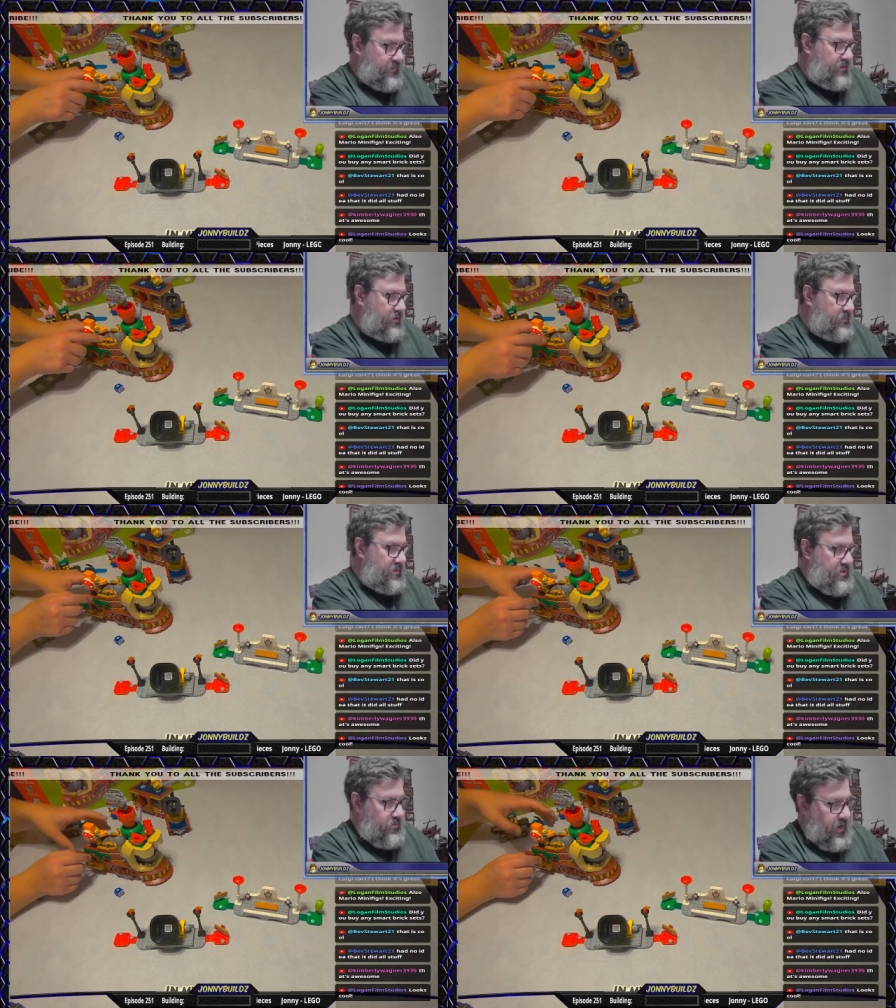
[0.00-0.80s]
Let me
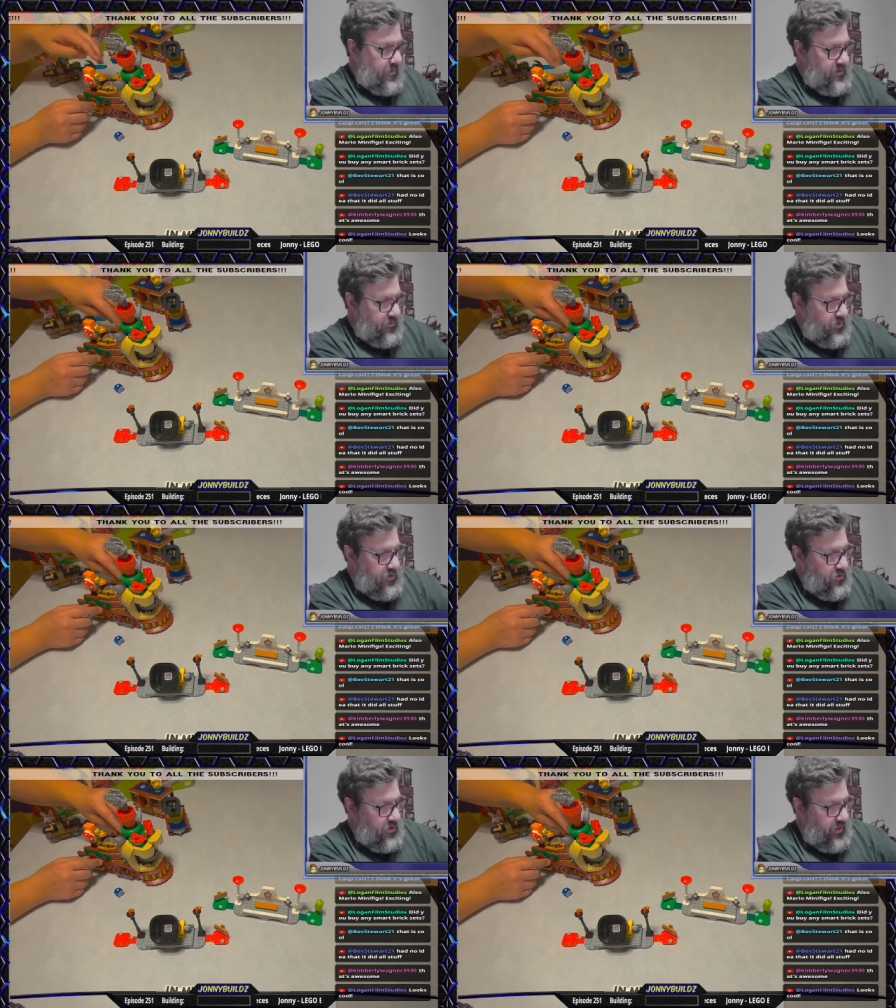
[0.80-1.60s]
see what happens if we do
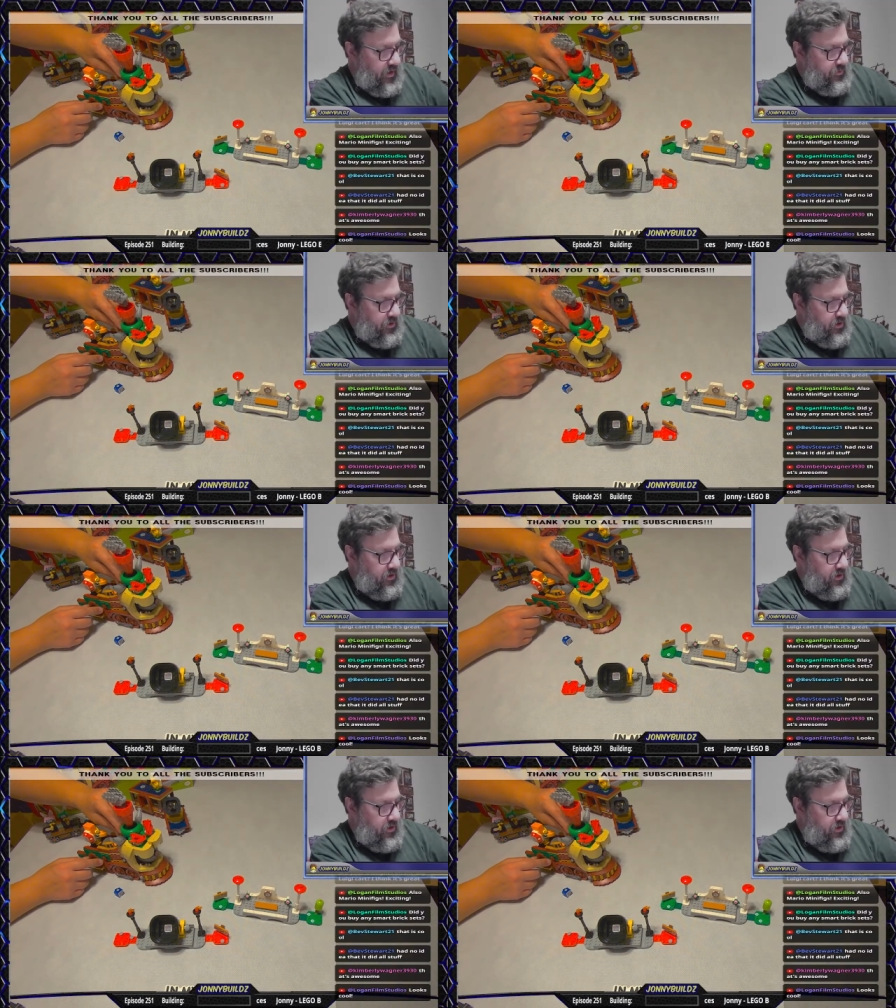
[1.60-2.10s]
the lever